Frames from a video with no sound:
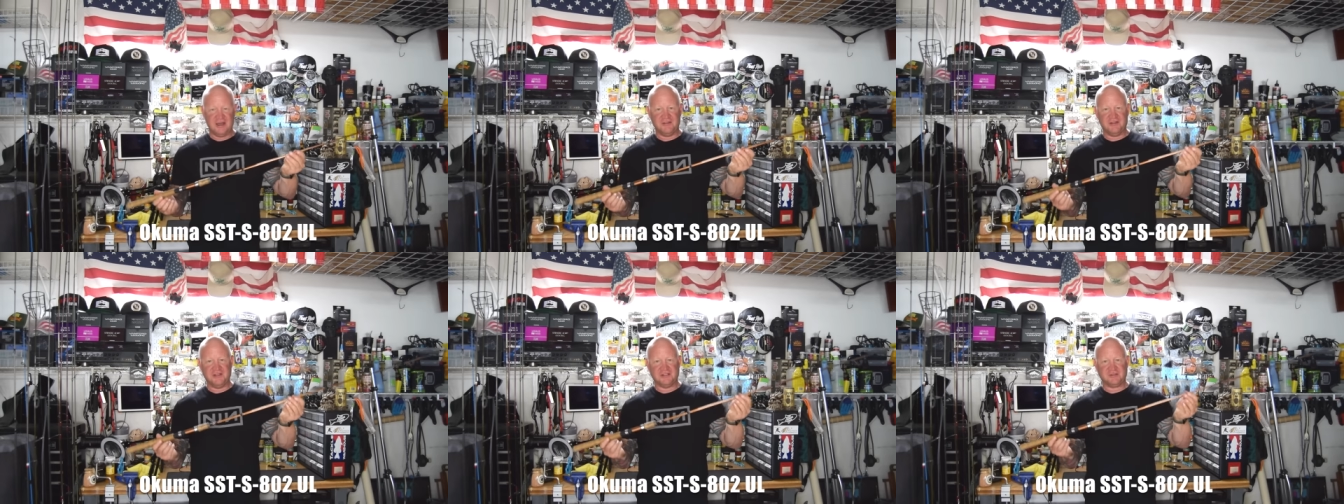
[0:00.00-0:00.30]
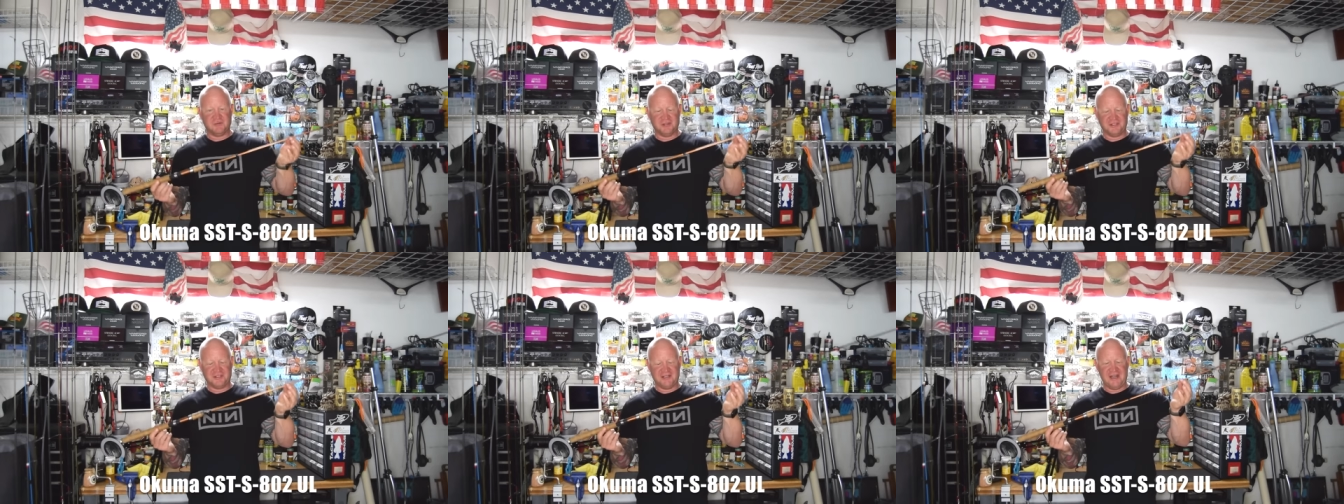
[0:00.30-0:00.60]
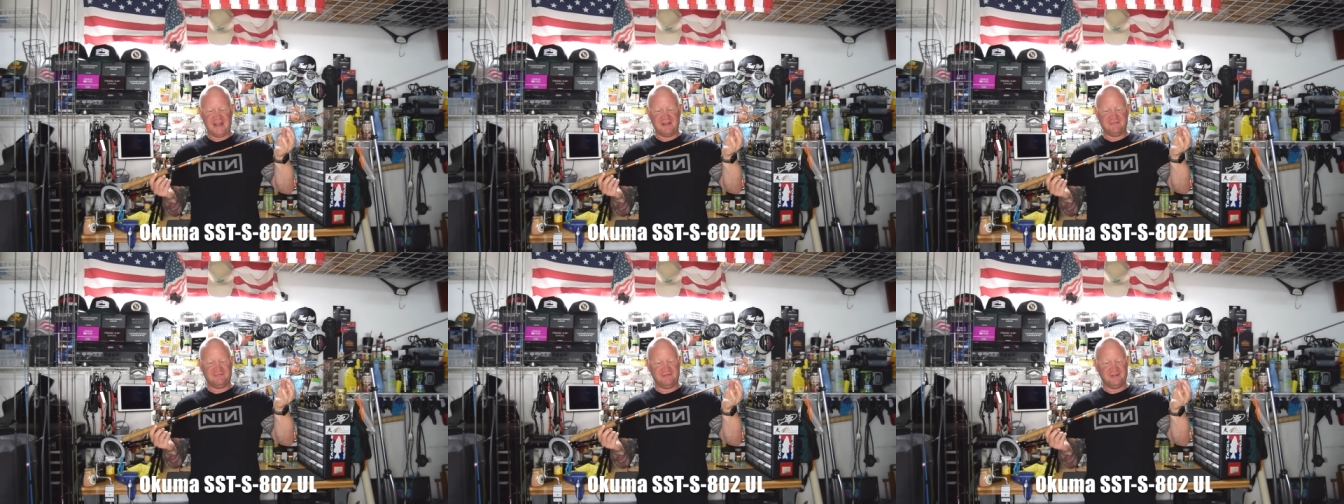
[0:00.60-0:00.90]
This one's an
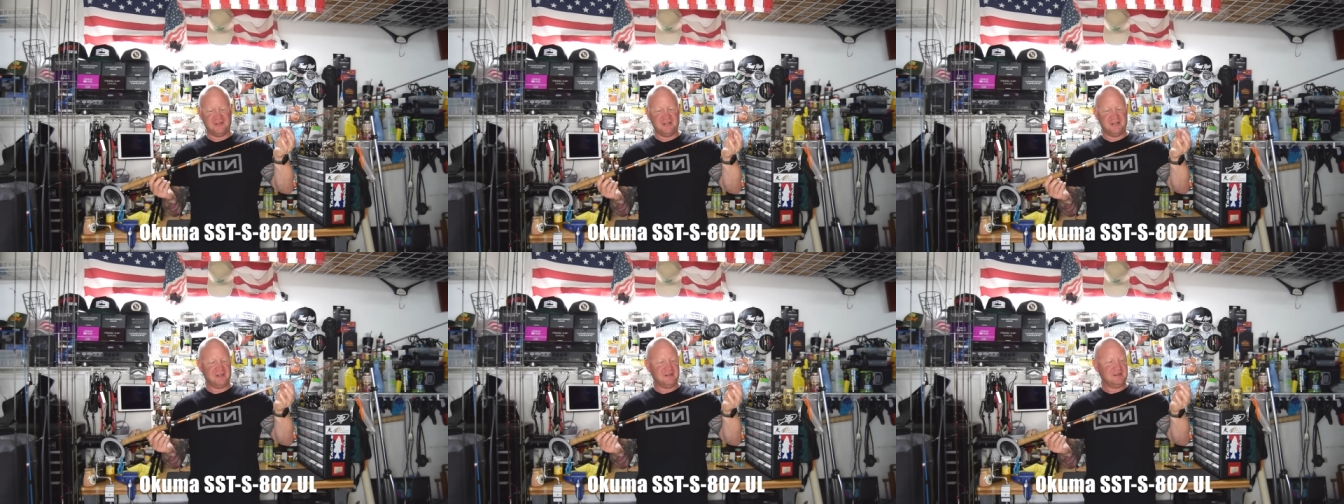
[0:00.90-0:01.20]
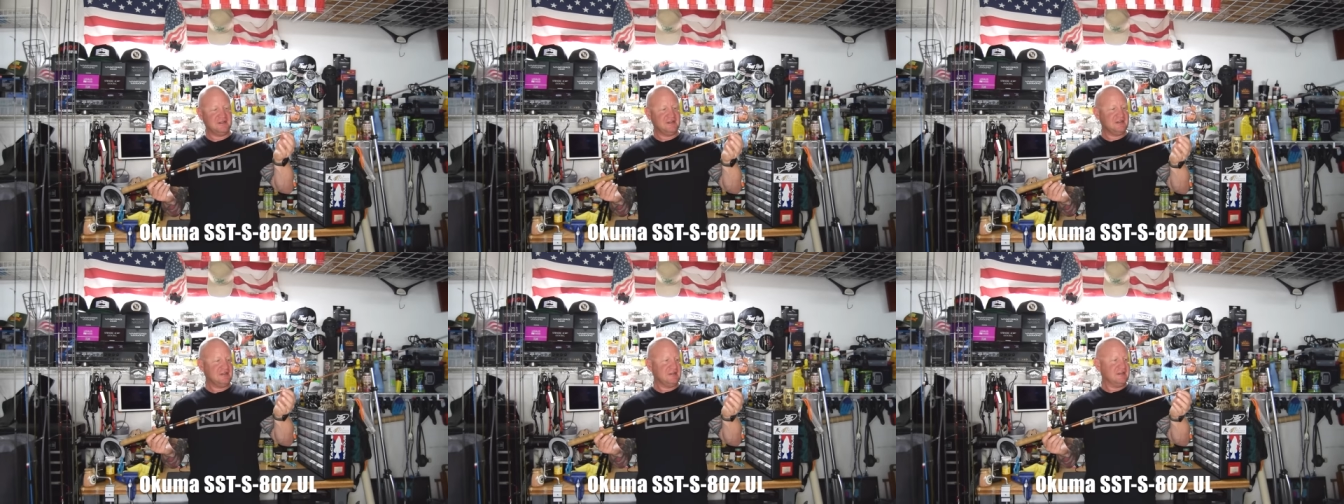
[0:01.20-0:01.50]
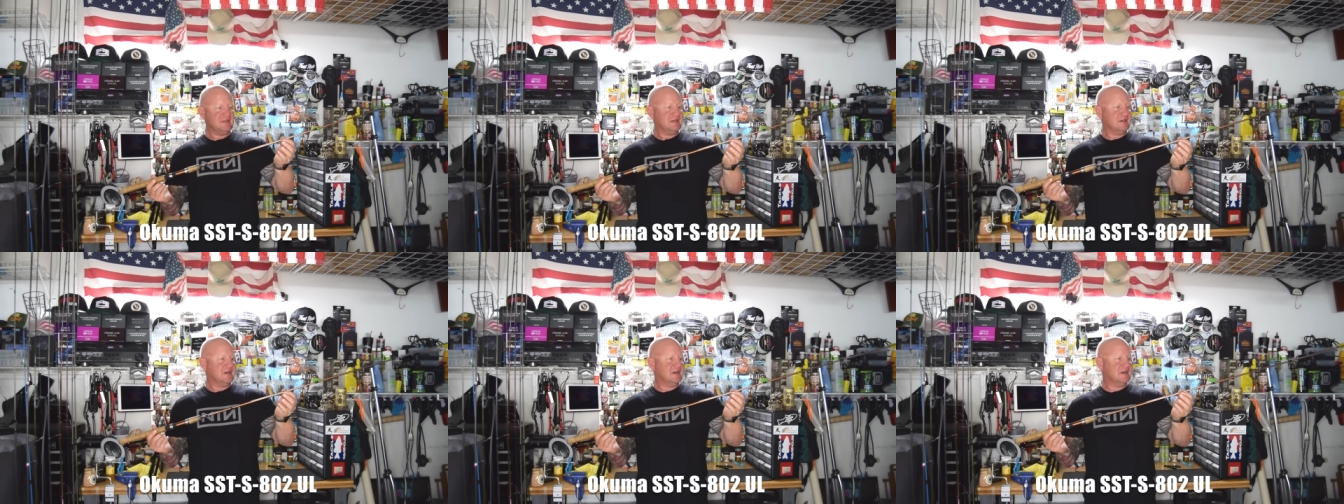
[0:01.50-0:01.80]
8 foot.
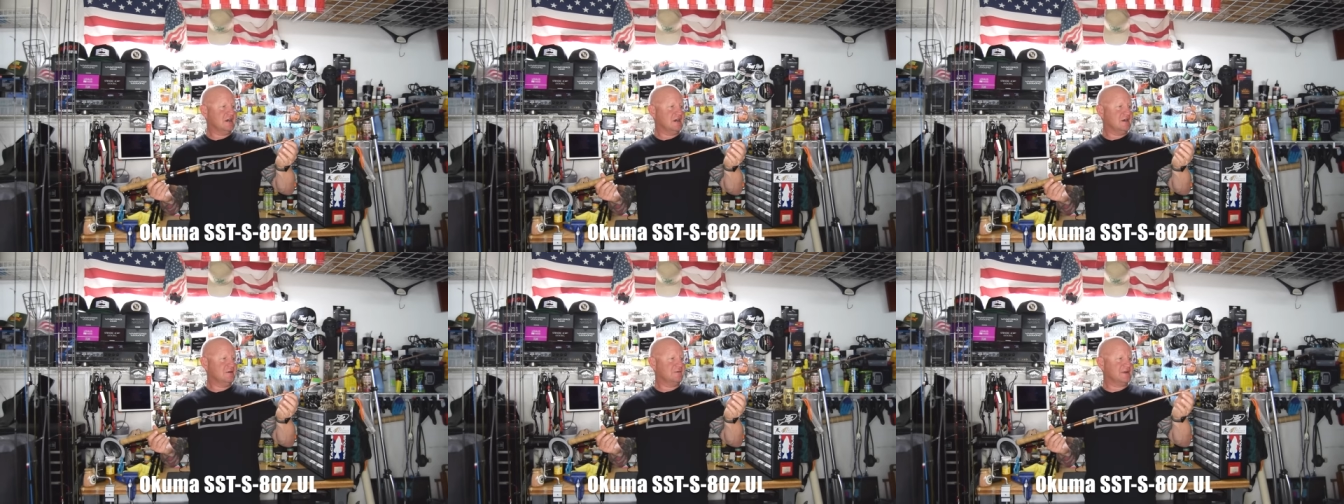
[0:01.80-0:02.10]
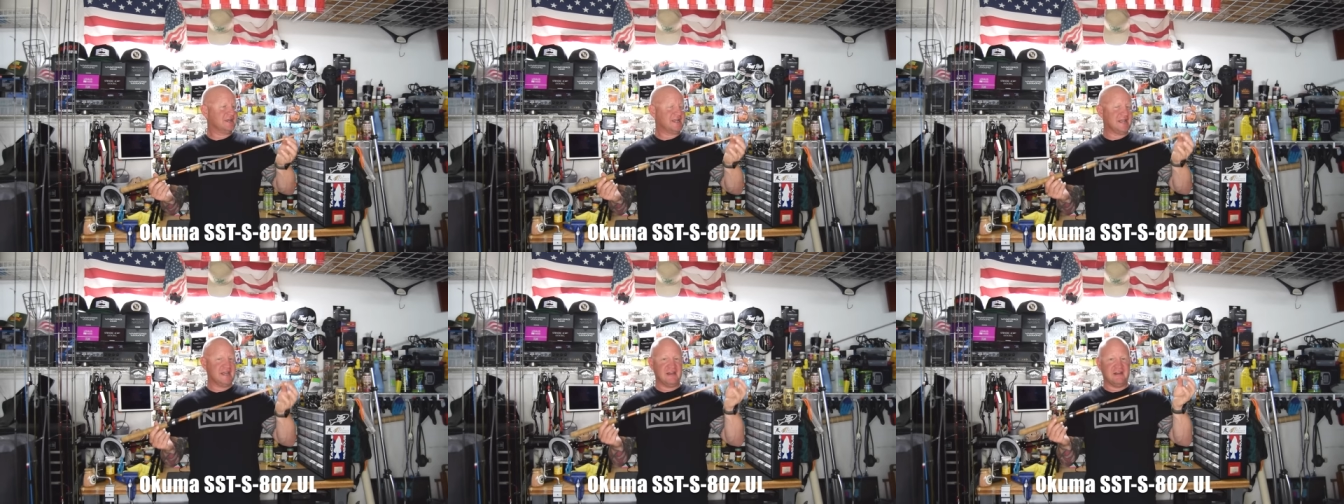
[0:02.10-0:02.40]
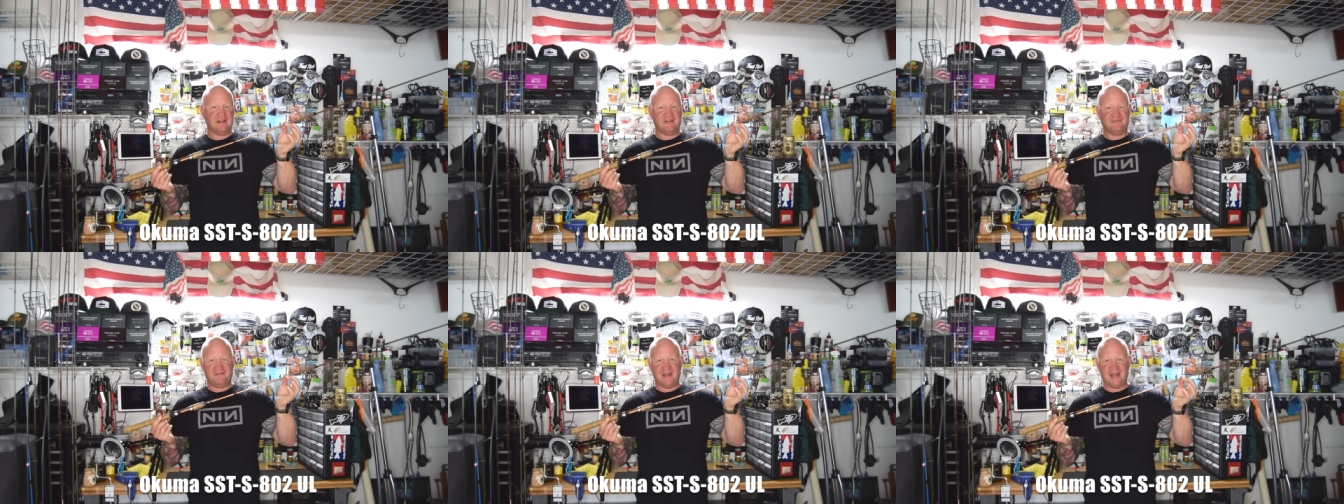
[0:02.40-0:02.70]

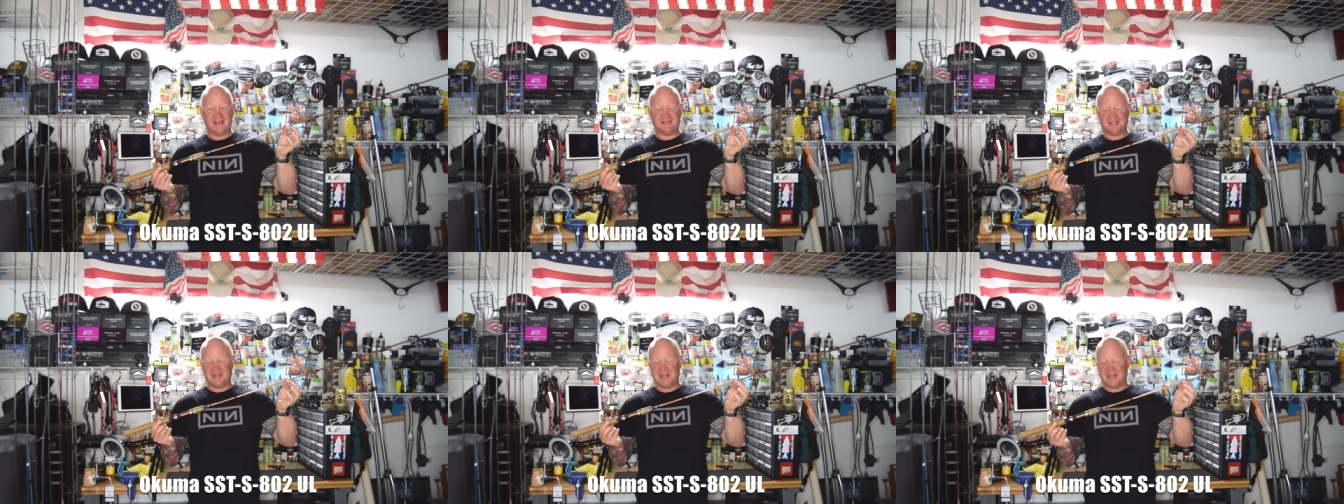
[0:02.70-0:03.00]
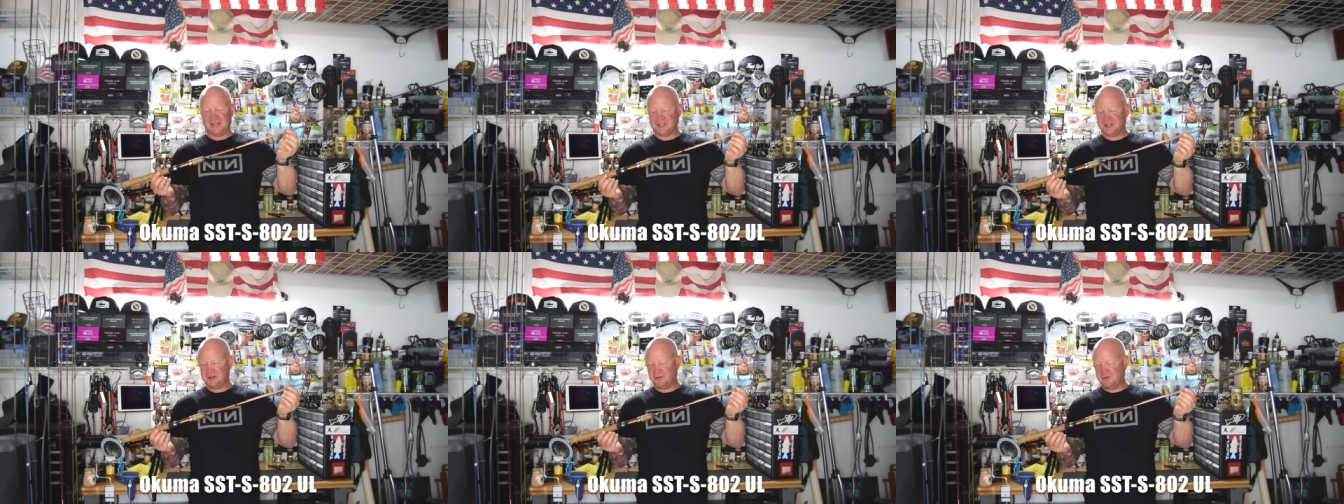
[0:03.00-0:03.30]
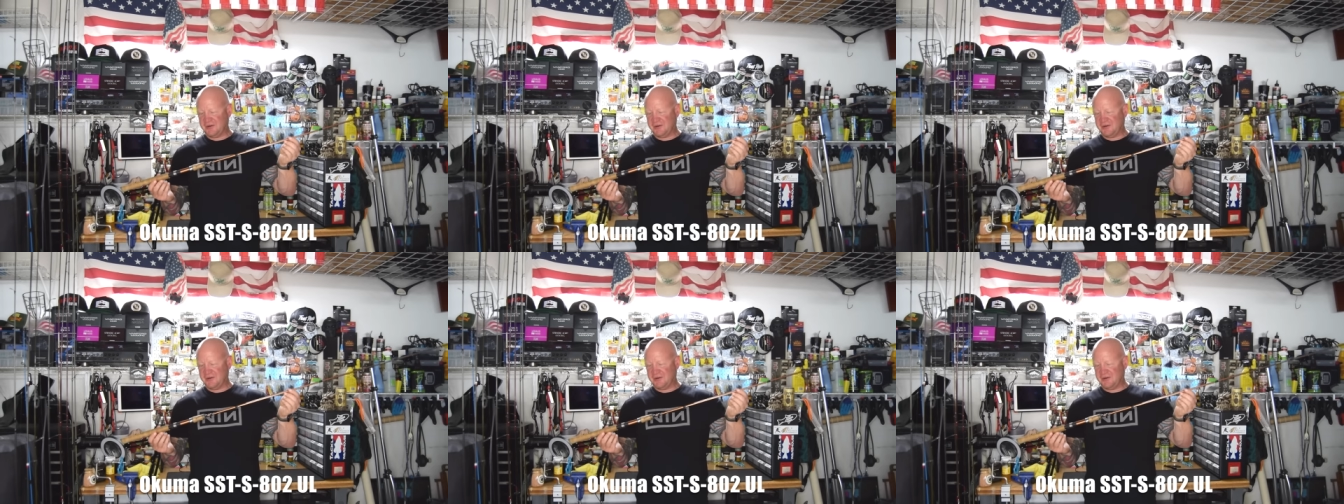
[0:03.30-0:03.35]
Again, a fast action